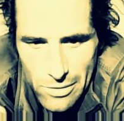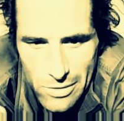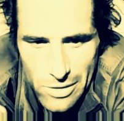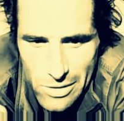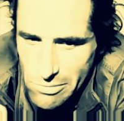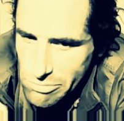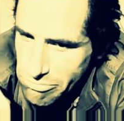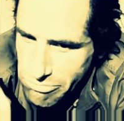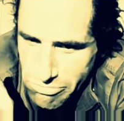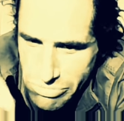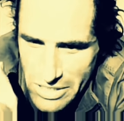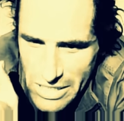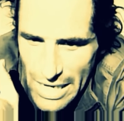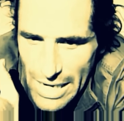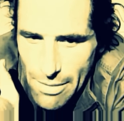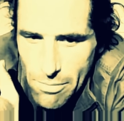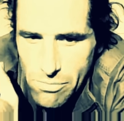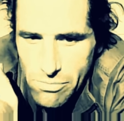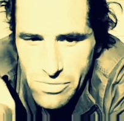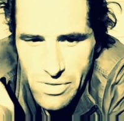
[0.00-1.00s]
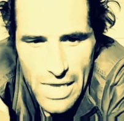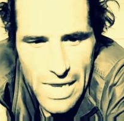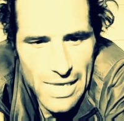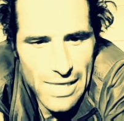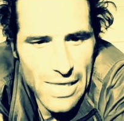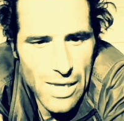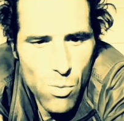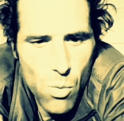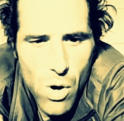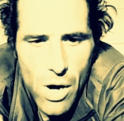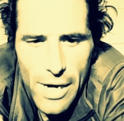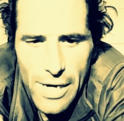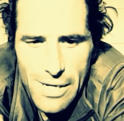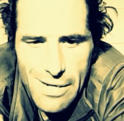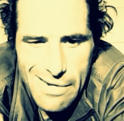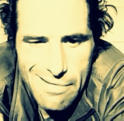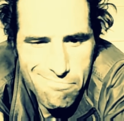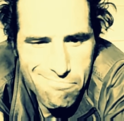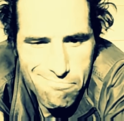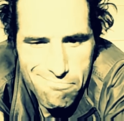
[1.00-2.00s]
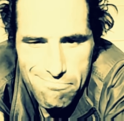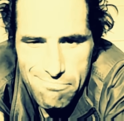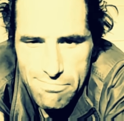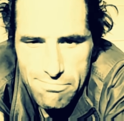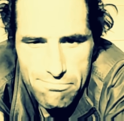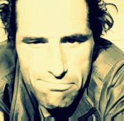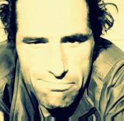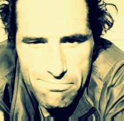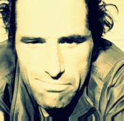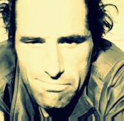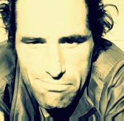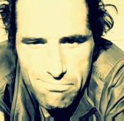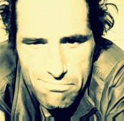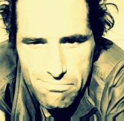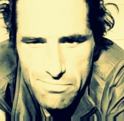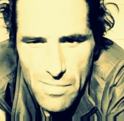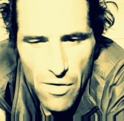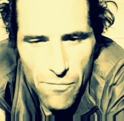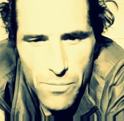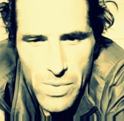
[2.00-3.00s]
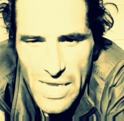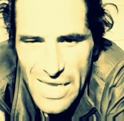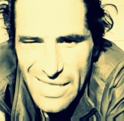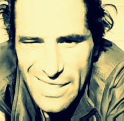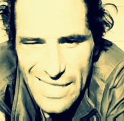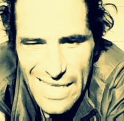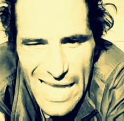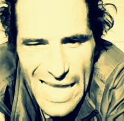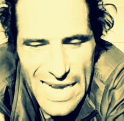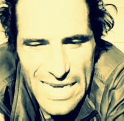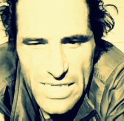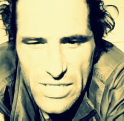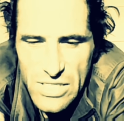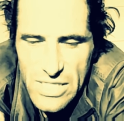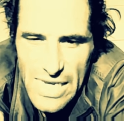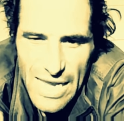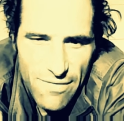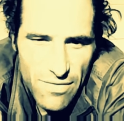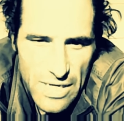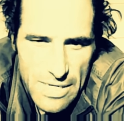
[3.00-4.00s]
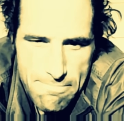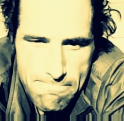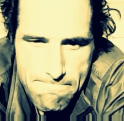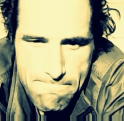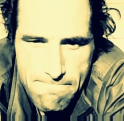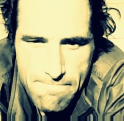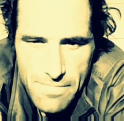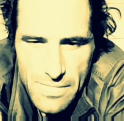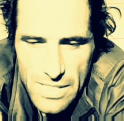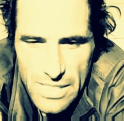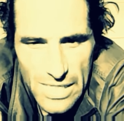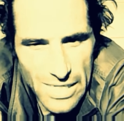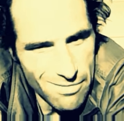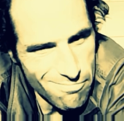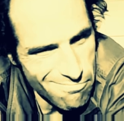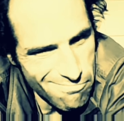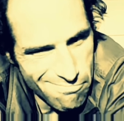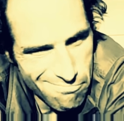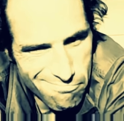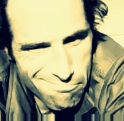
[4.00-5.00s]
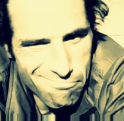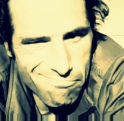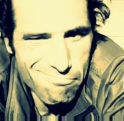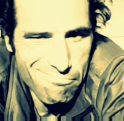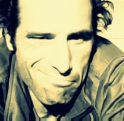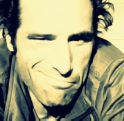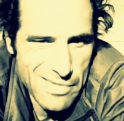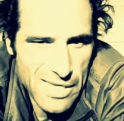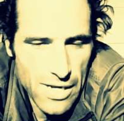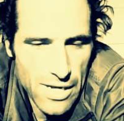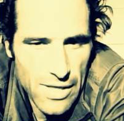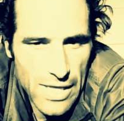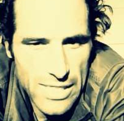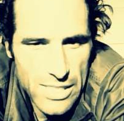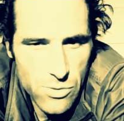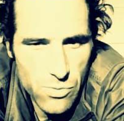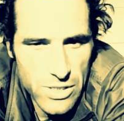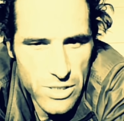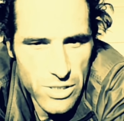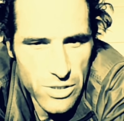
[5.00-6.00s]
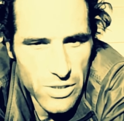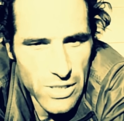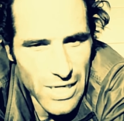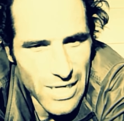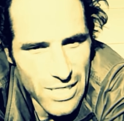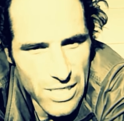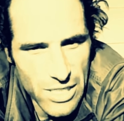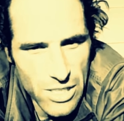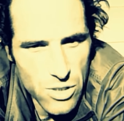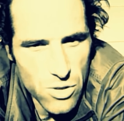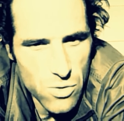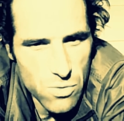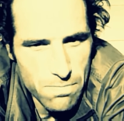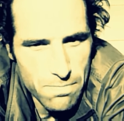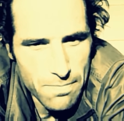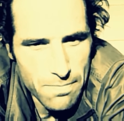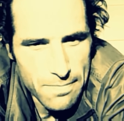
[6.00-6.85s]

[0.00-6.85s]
Just same thing they wanted of me at the age of 7. Said, you know, that's what you're gonna do.